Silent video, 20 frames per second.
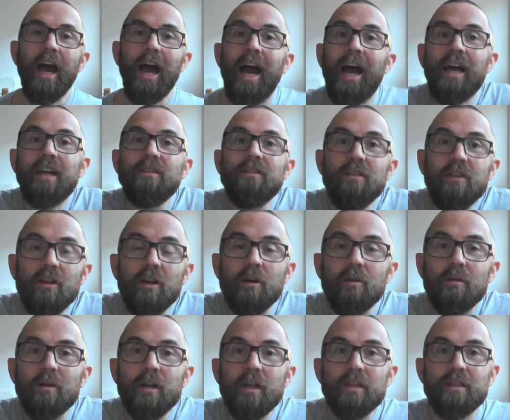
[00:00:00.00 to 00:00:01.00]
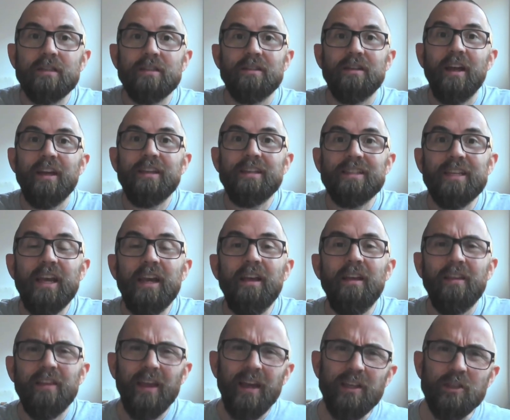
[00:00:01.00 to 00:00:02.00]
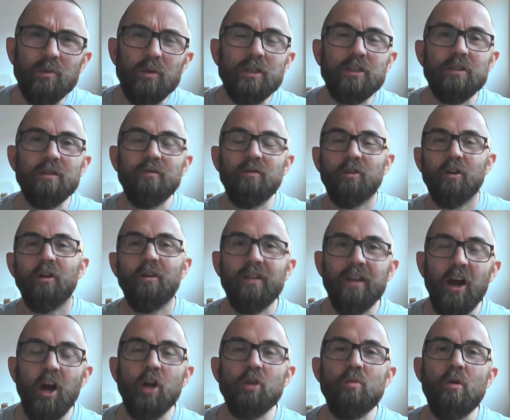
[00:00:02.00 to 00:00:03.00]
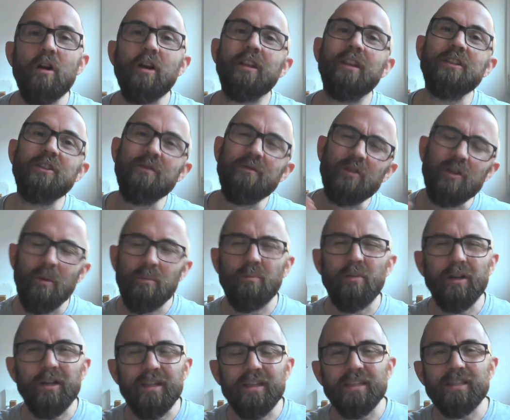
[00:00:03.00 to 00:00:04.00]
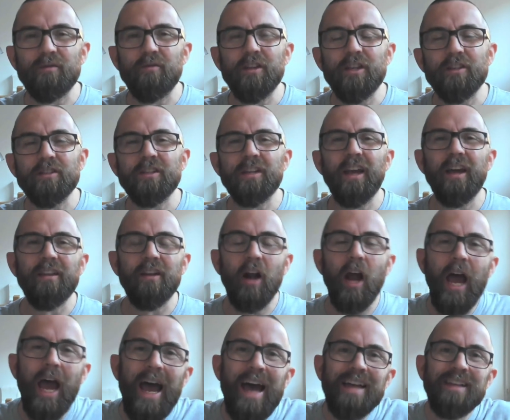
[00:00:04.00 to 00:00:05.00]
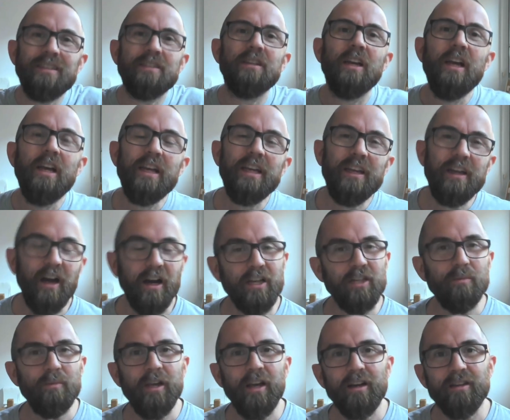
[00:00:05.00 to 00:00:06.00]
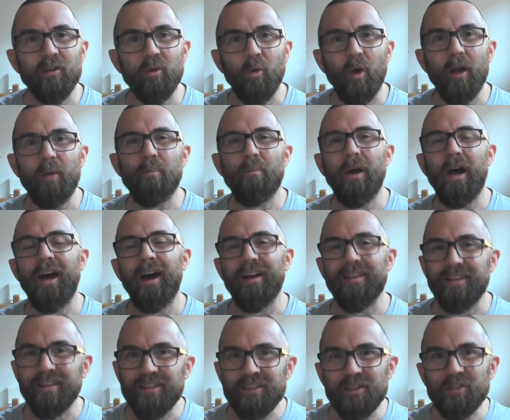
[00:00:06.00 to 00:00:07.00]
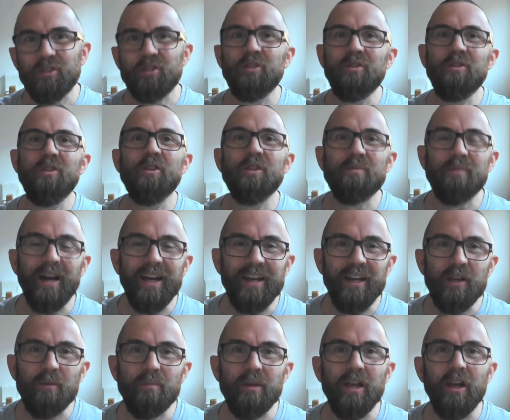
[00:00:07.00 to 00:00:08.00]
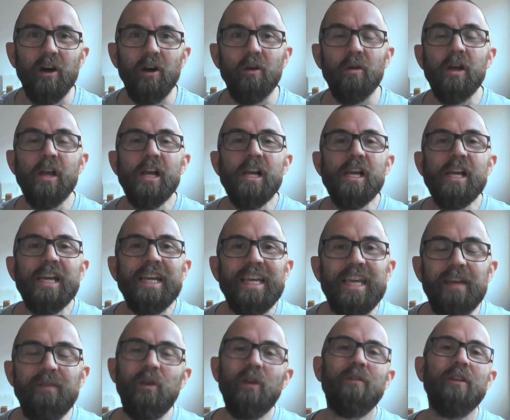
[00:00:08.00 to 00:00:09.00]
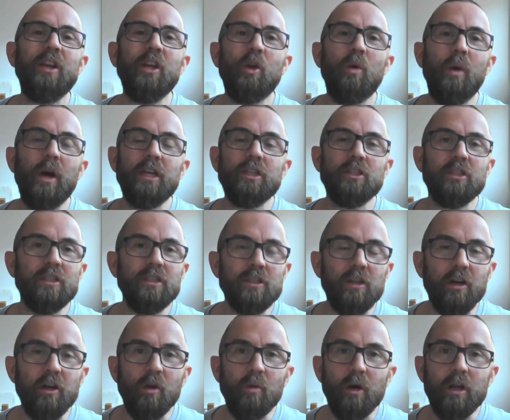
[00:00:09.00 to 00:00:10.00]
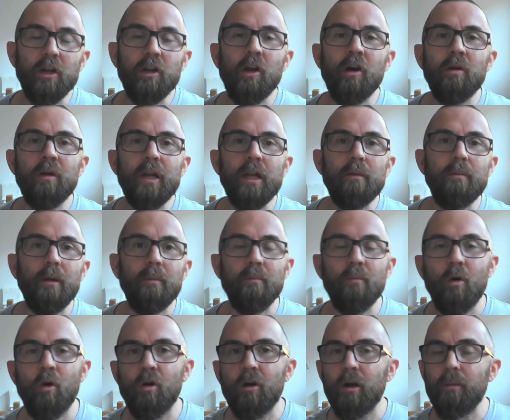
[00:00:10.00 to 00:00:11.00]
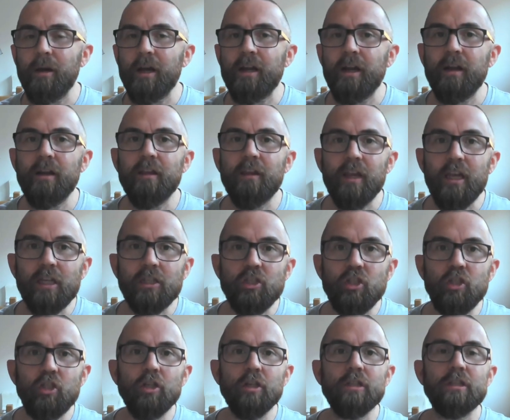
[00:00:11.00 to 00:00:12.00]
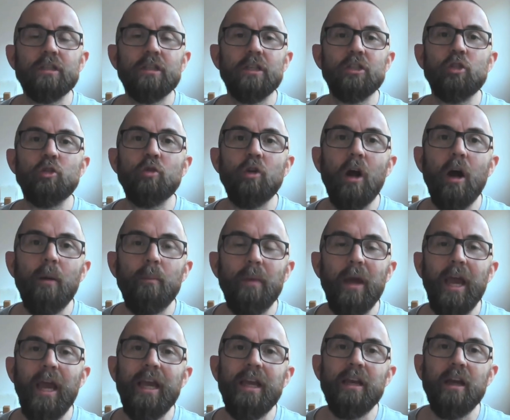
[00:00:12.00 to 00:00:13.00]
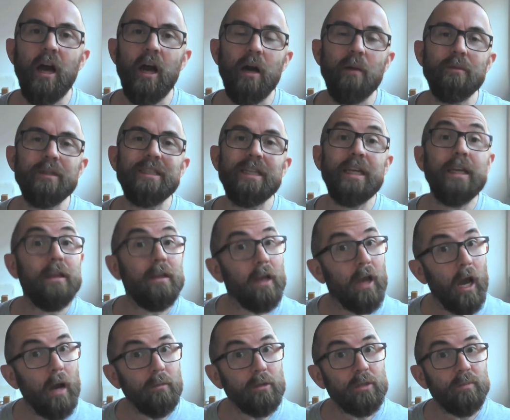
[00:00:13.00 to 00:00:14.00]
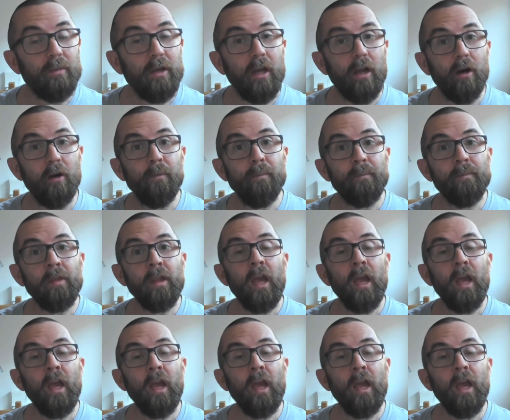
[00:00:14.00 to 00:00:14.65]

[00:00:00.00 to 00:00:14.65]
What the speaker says: And, you know, it's like saying, thanks, Richard, for all the hard work that you've done putting this video together and guiding me on the right path. So do use my link below. If you have any questions or you want to know a little bit more about anything, just drop a comment in the comments below.